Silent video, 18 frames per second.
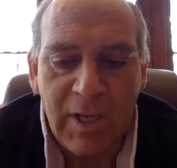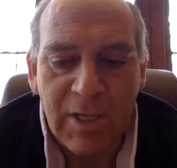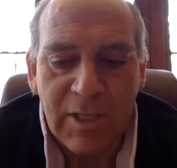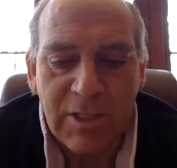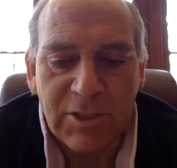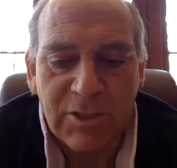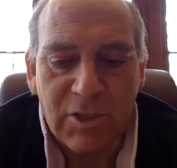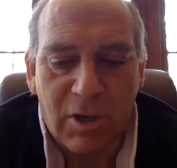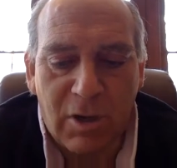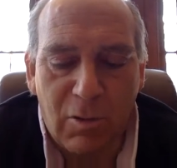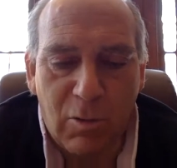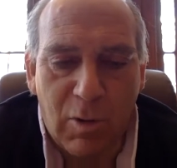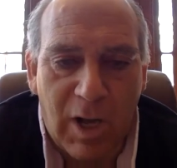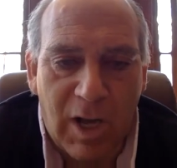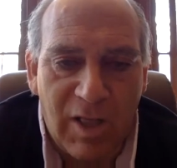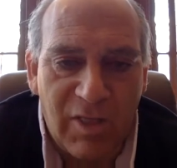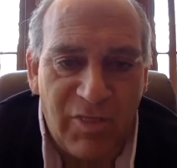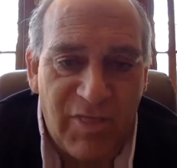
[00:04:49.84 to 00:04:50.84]
So
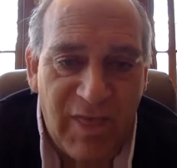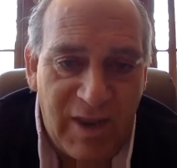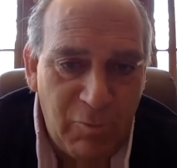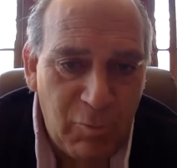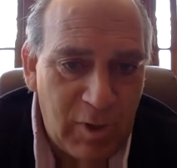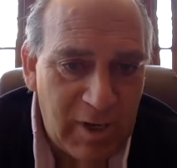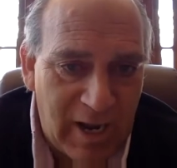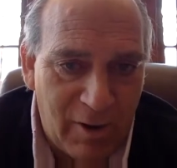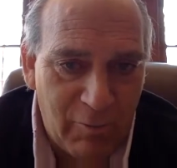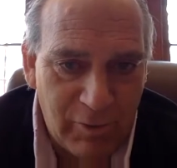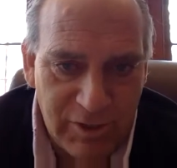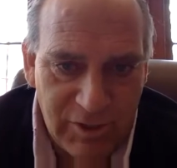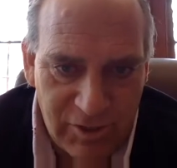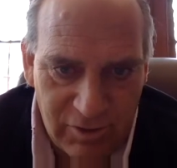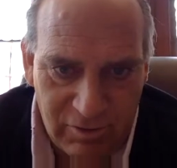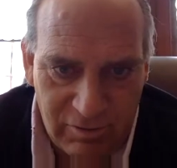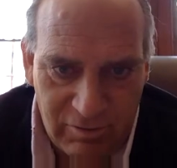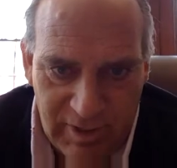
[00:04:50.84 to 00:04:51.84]
then what I would
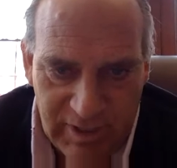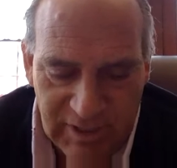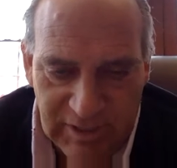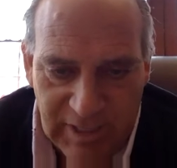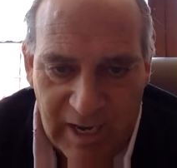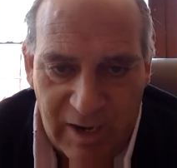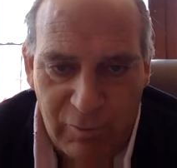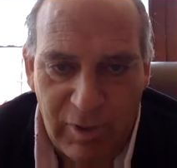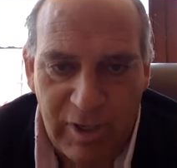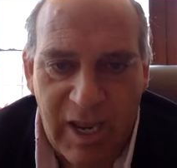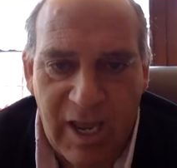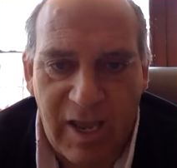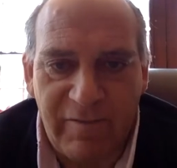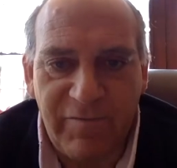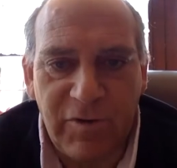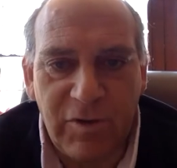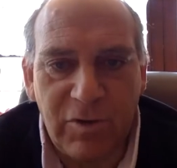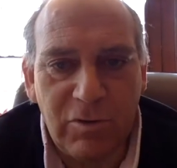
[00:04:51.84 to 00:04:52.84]
do is I would
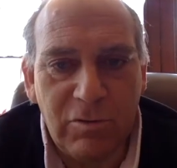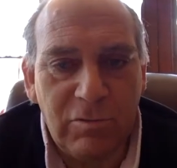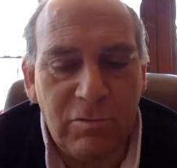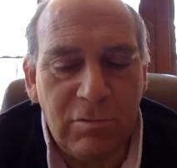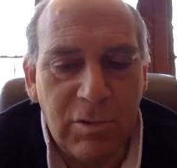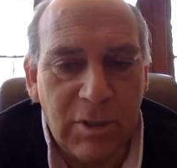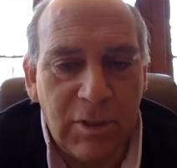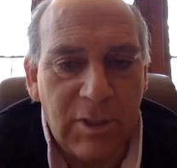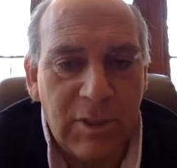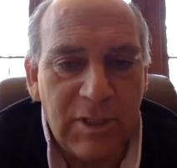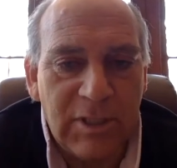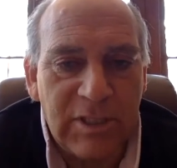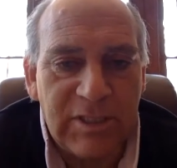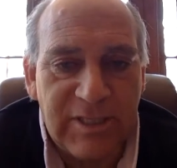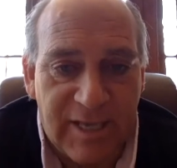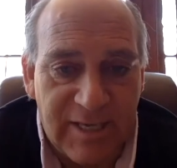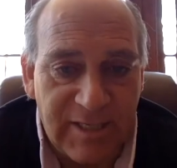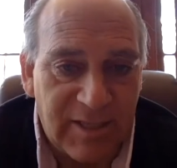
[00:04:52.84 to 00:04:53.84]
have you
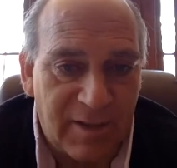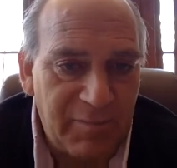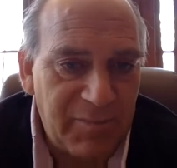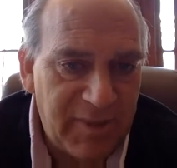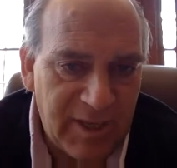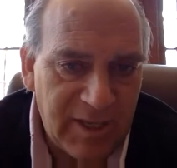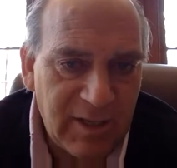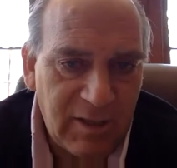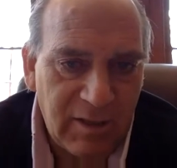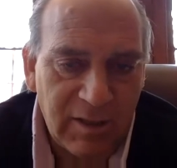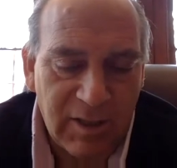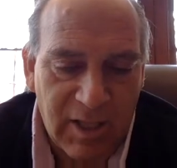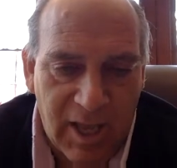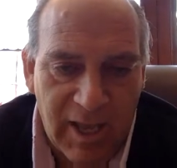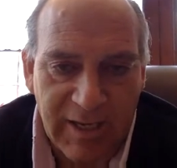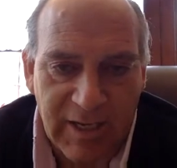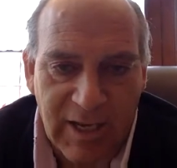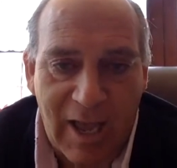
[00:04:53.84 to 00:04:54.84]
say something
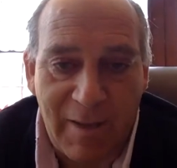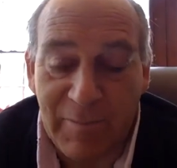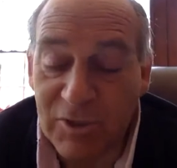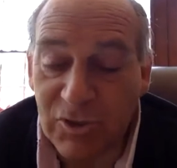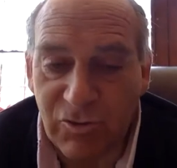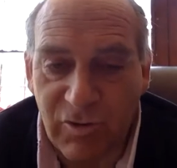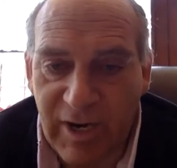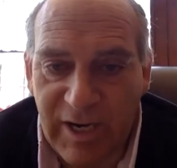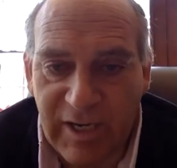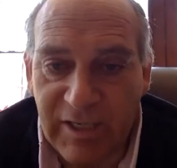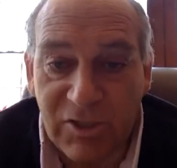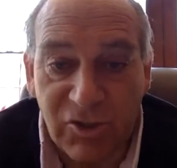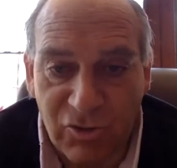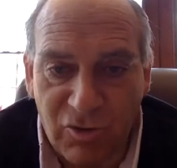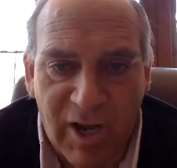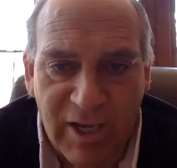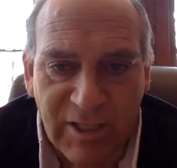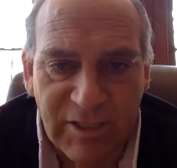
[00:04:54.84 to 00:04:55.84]
like, I betrayed a
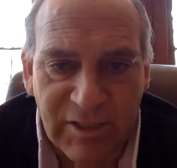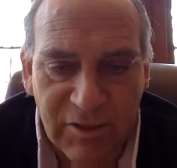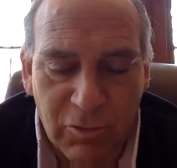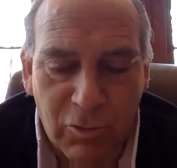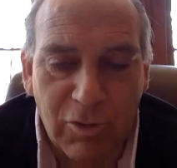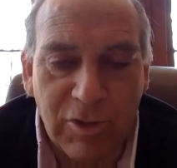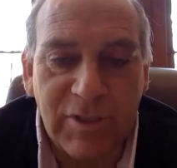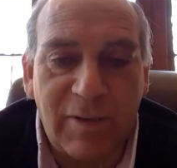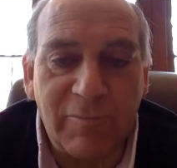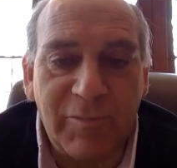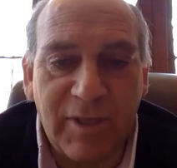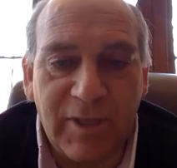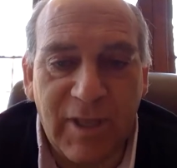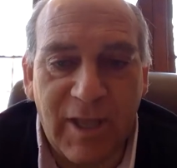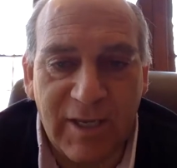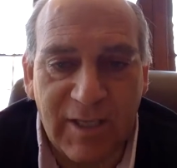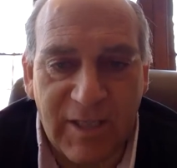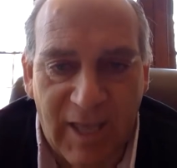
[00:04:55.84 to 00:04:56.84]
trust or something
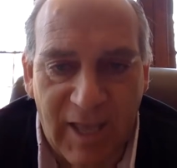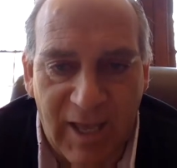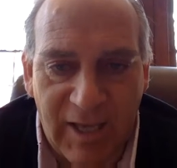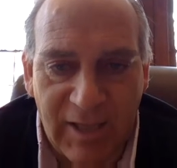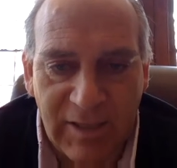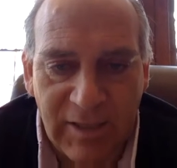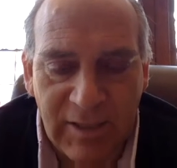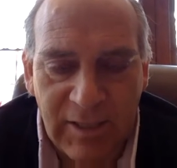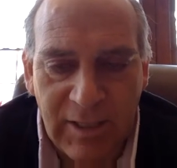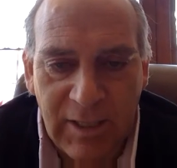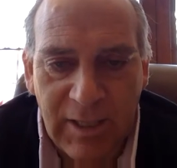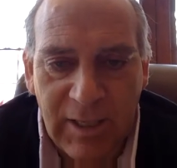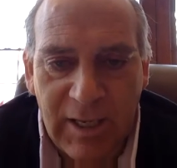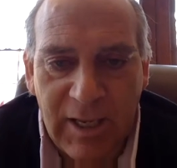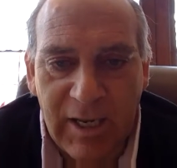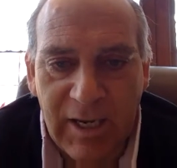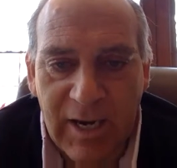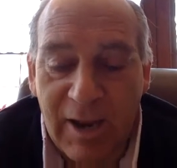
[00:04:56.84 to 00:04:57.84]
like that.
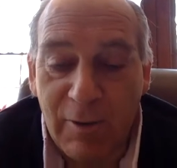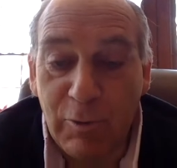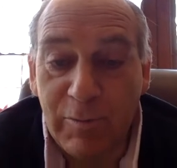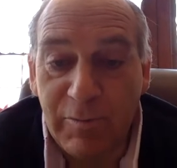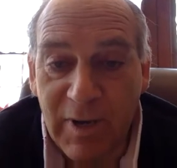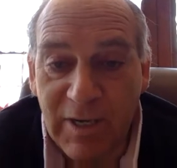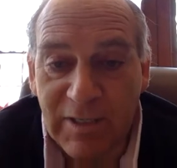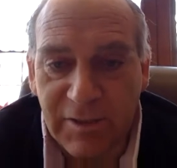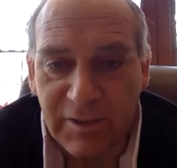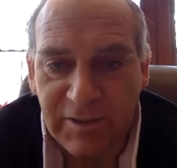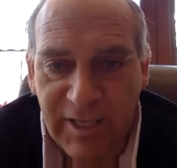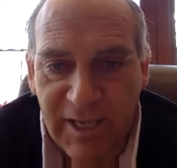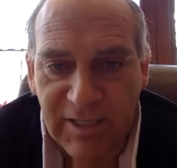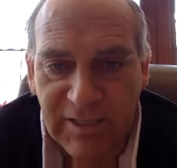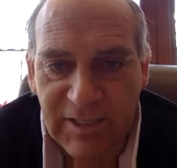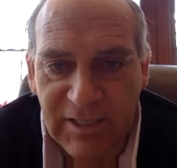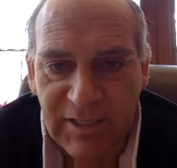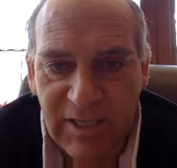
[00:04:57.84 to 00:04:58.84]
And I would muscle
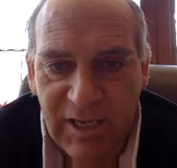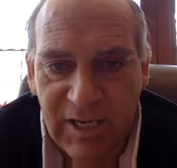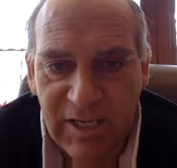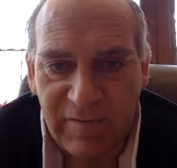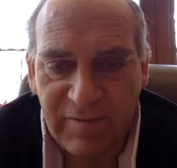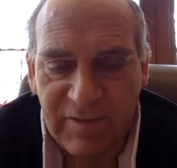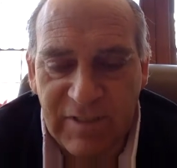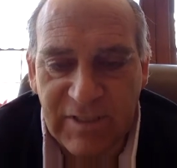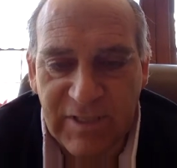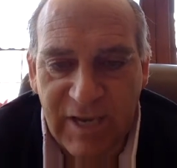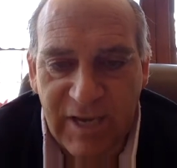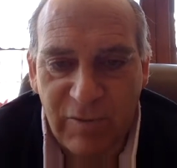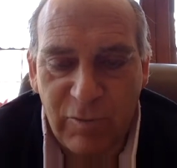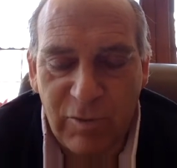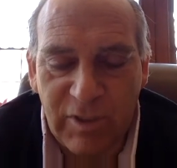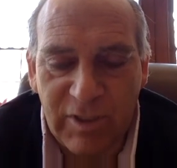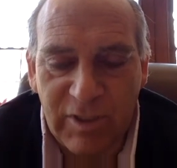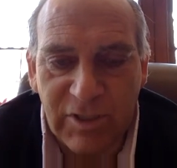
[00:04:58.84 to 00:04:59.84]
test it. And if it stayed
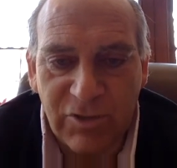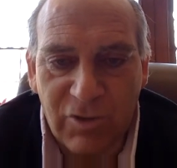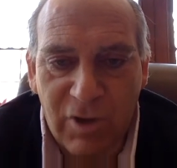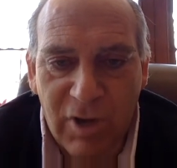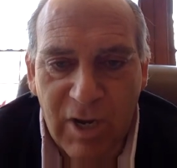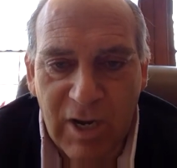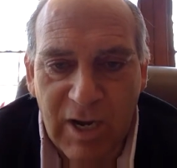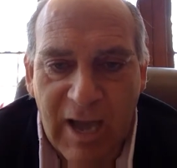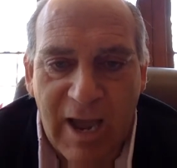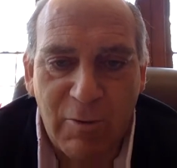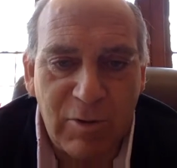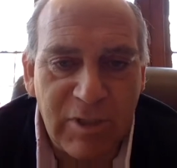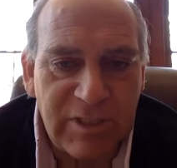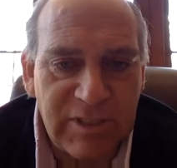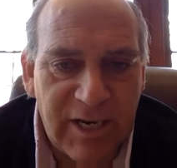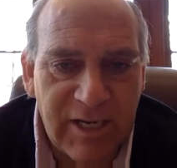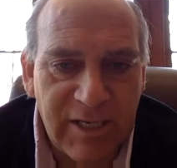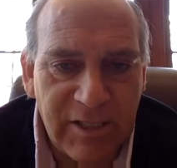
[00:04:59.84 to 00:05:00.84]
really strong, I
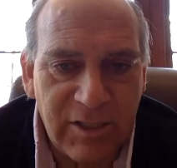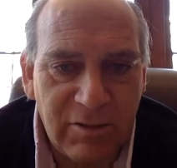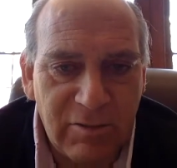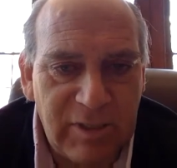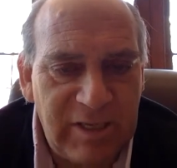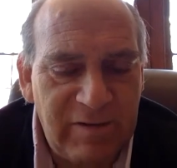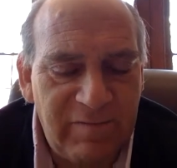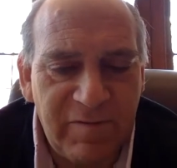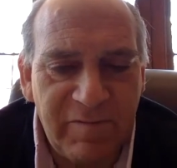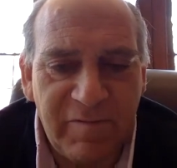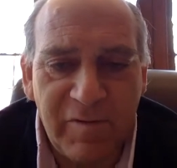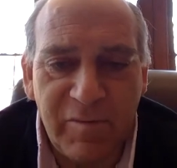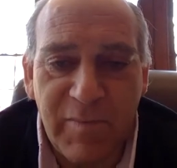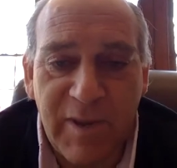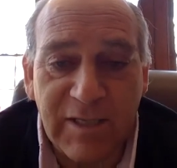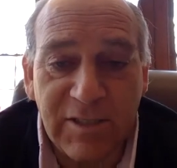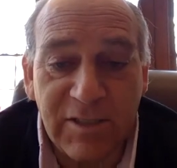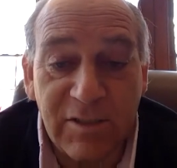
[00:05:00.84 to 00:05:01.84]
would say to you, even if it
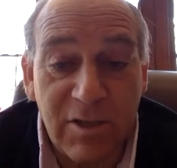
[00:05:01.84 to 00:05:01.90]
makes